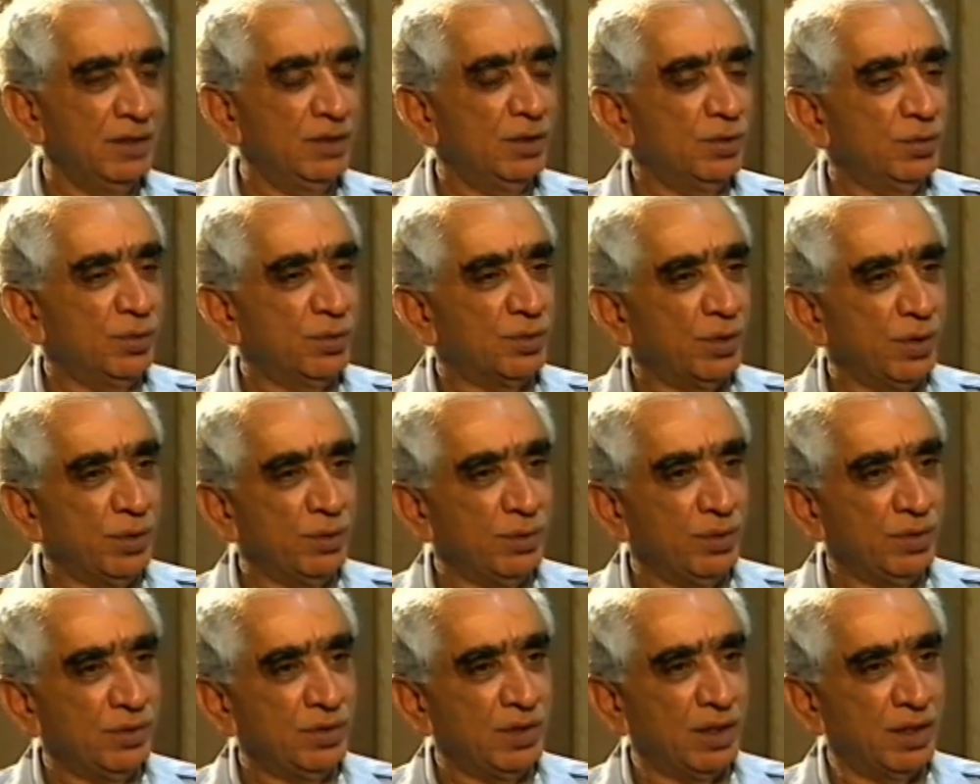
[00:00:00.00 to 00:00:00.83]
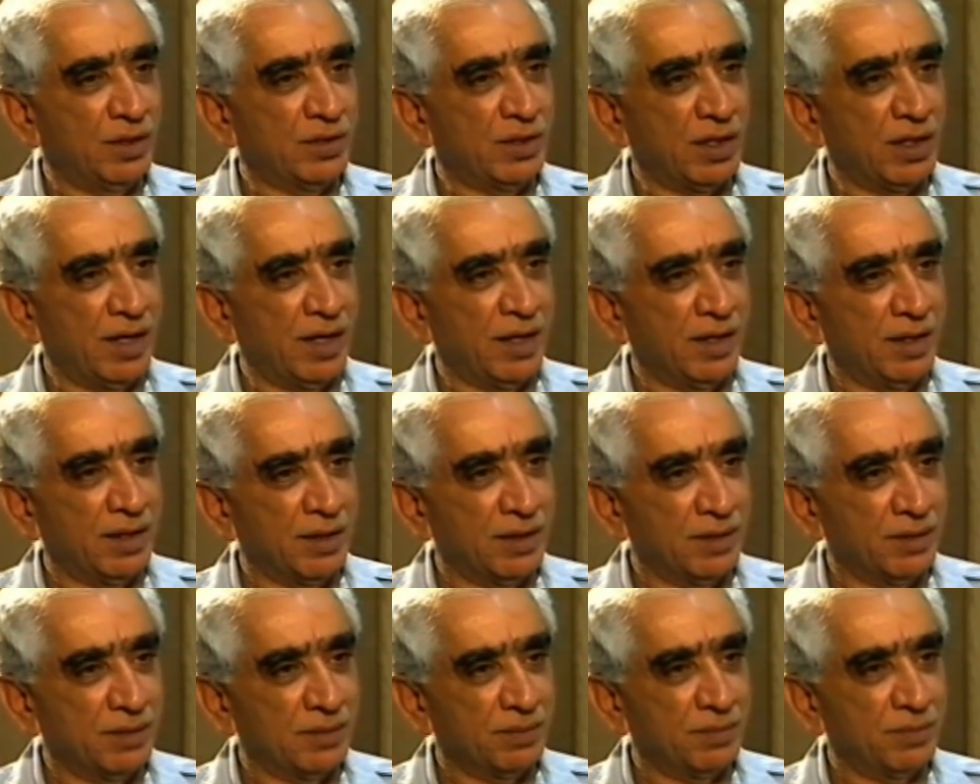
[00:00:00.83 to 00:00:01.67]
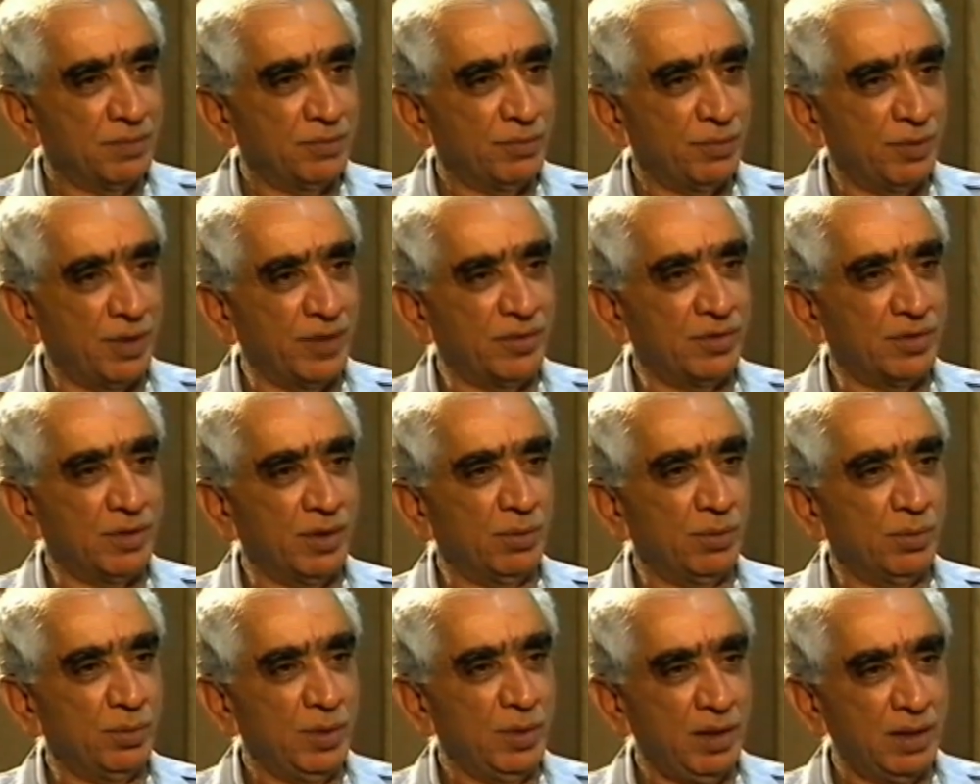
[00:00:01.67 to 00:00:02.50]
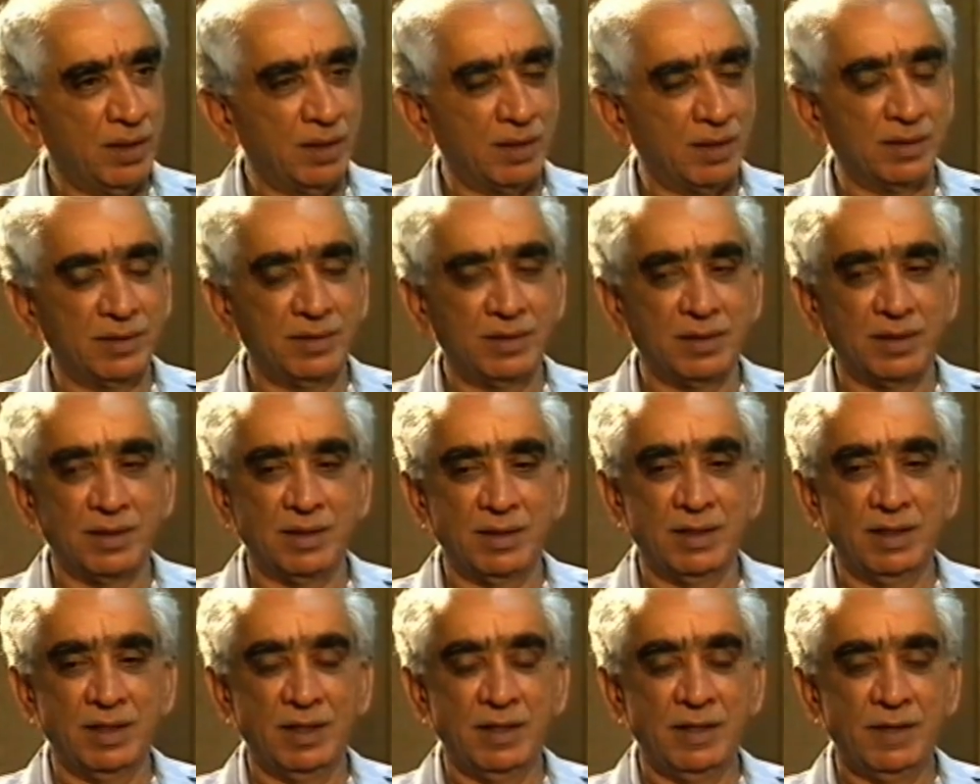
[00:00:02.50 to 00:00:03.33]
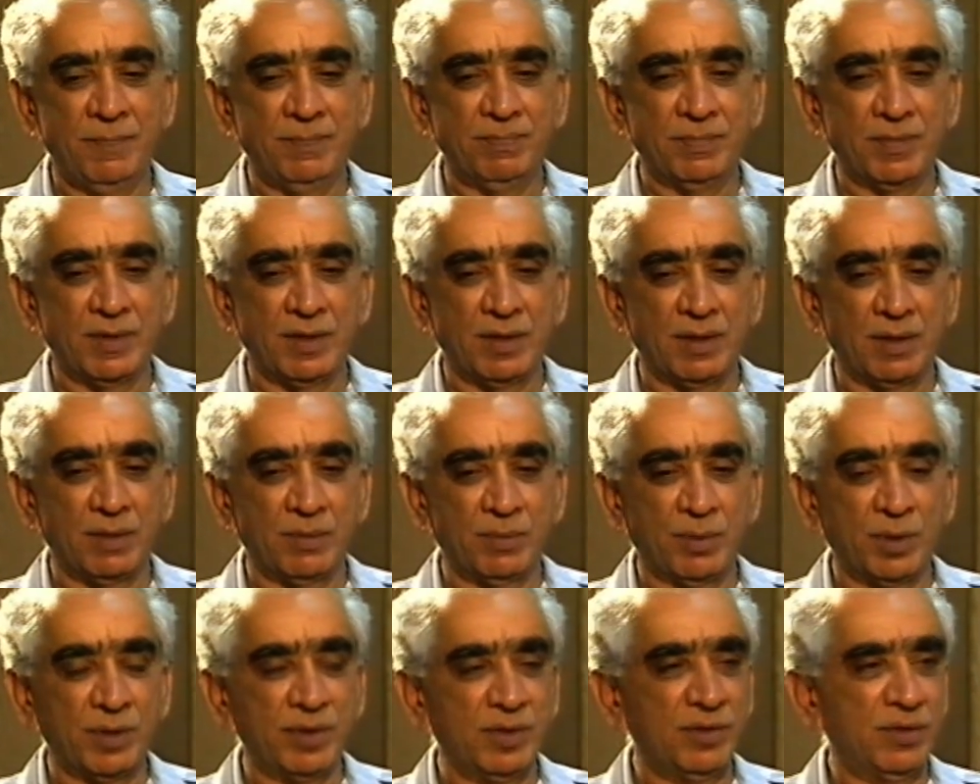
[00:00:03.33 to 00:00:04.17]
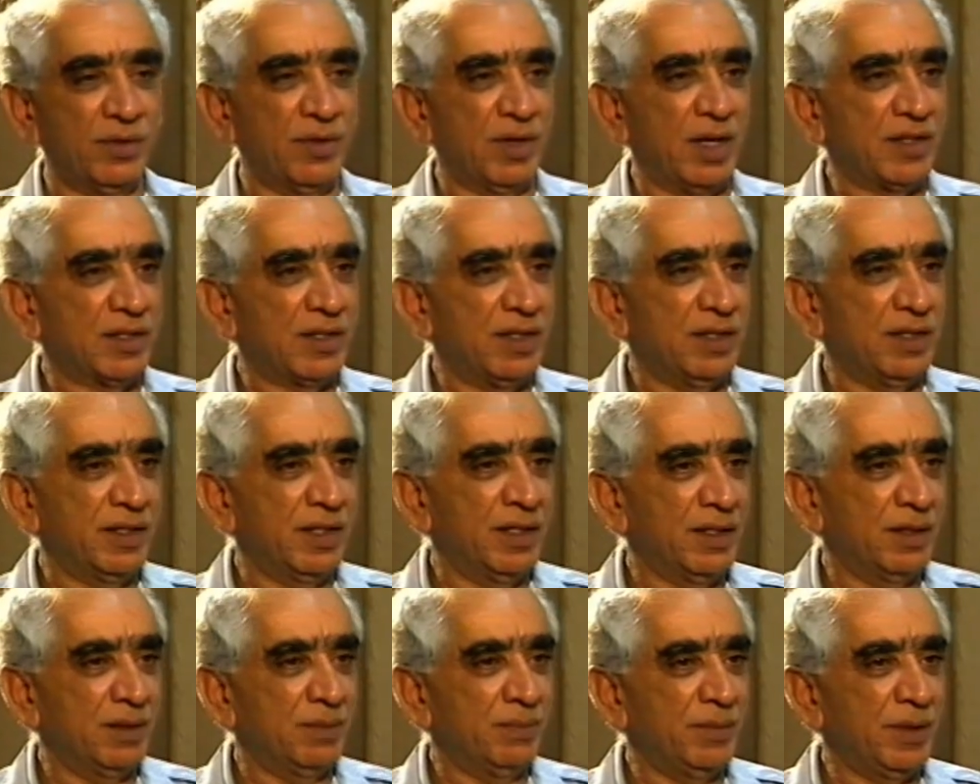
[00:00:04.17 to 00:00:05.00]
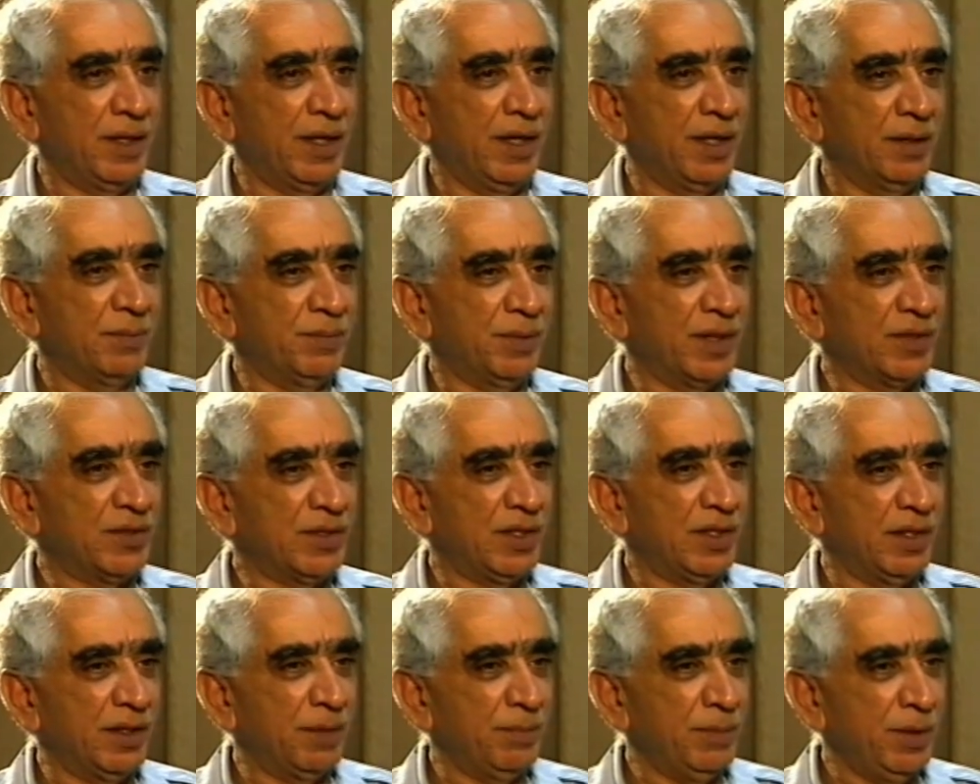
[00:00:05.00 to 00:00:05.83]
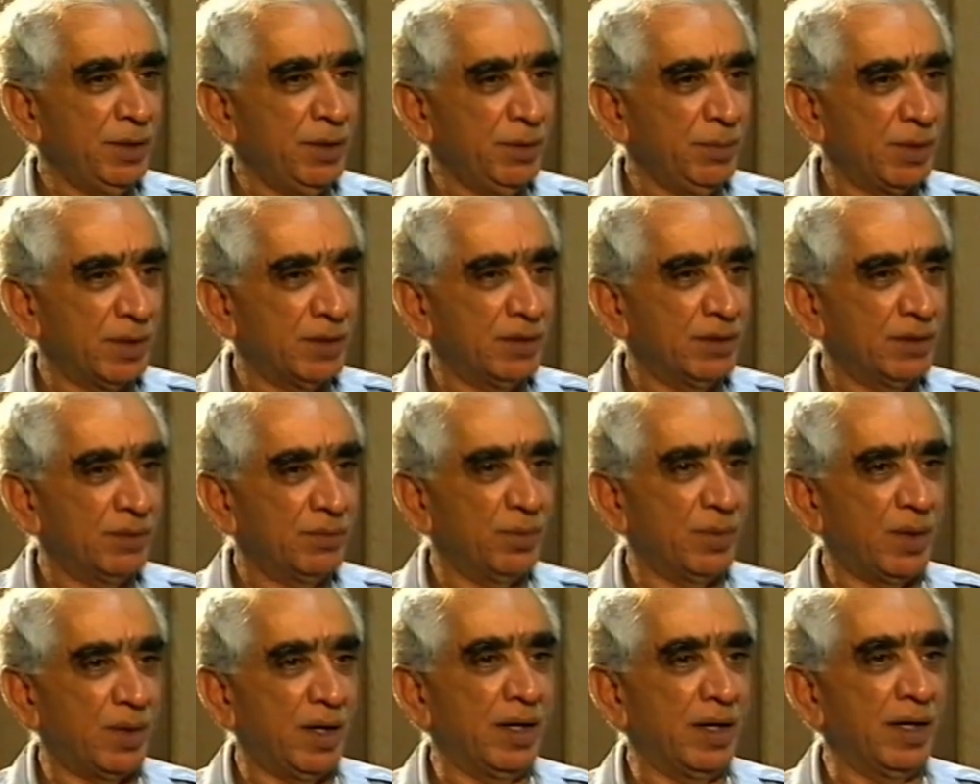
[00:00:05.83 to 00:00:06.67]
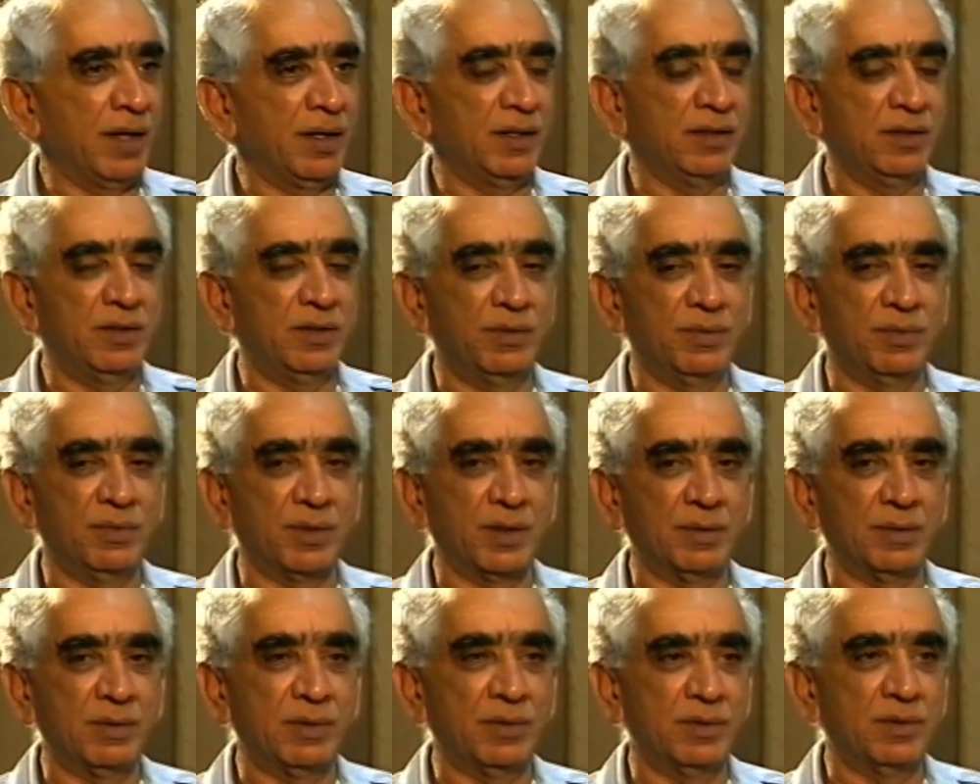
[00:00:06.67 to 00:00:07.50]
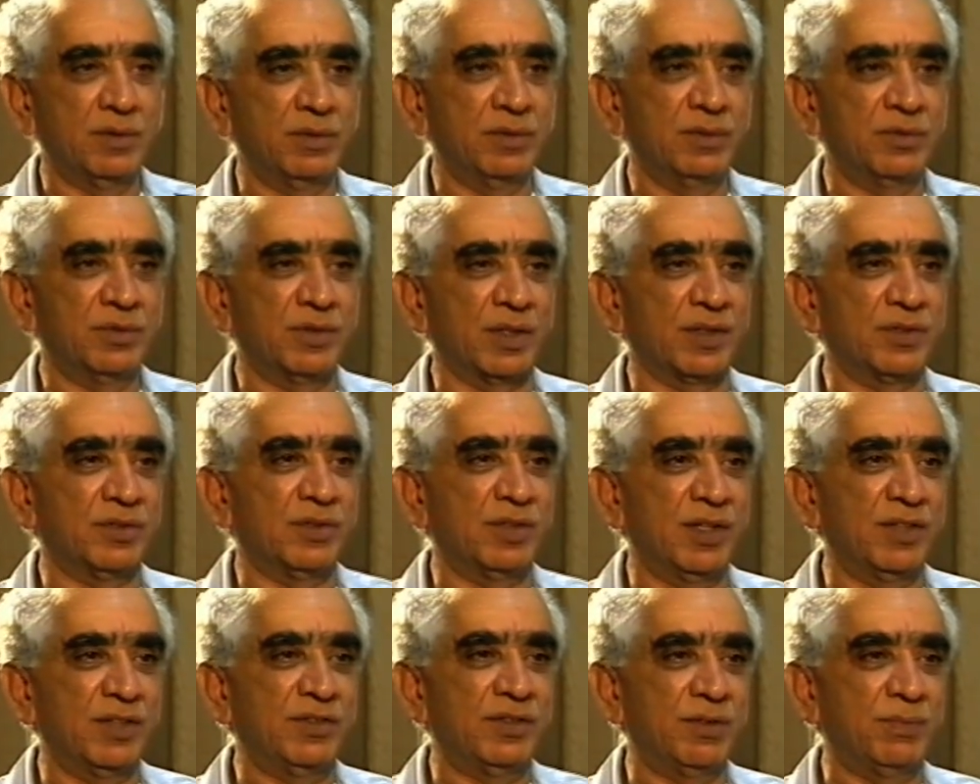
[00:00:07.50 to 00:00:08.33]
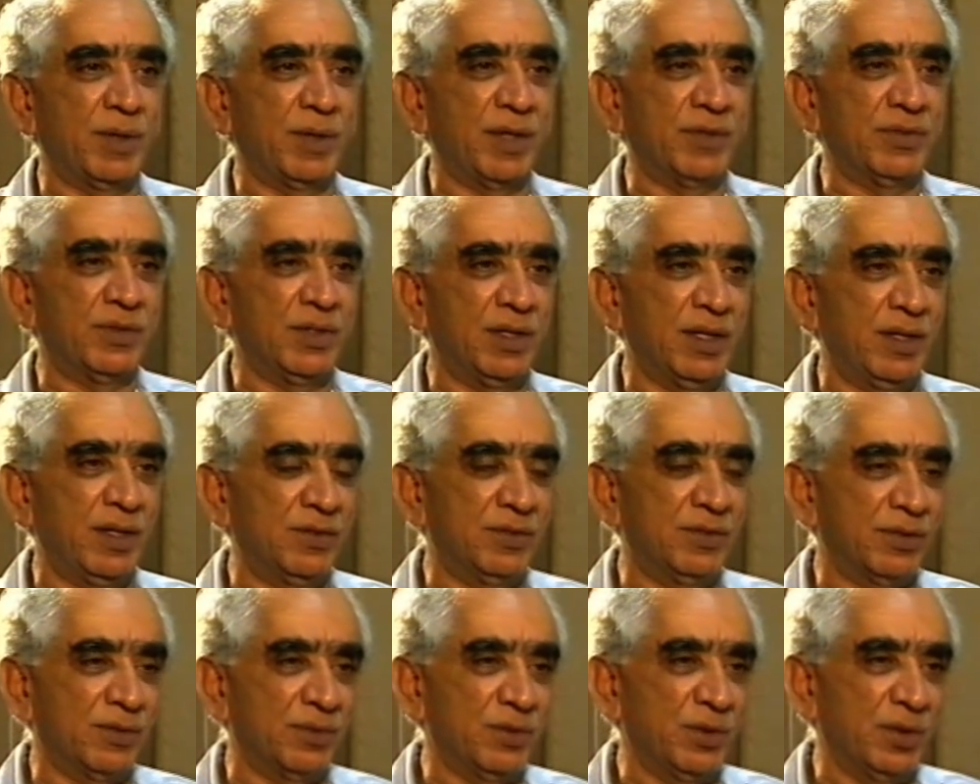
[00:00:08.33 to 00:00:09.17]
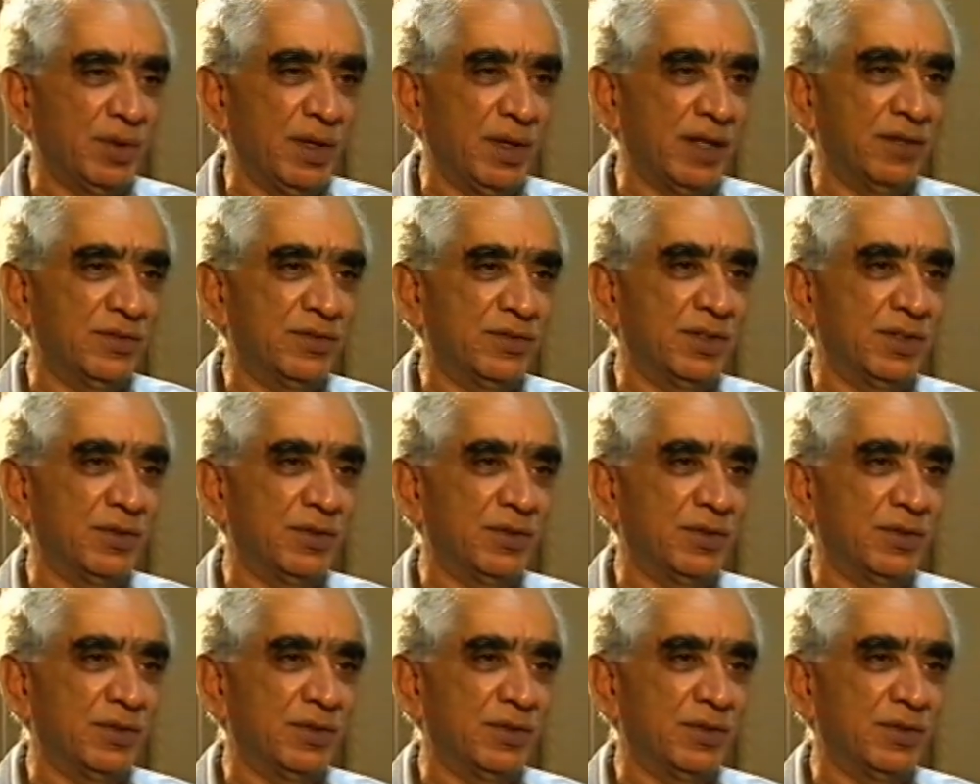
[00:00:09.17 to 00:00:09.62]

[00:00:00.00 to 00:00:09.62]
This was known to the entire Western world. What is the rationale behind Presley Amendment? Why were successive presidents of the United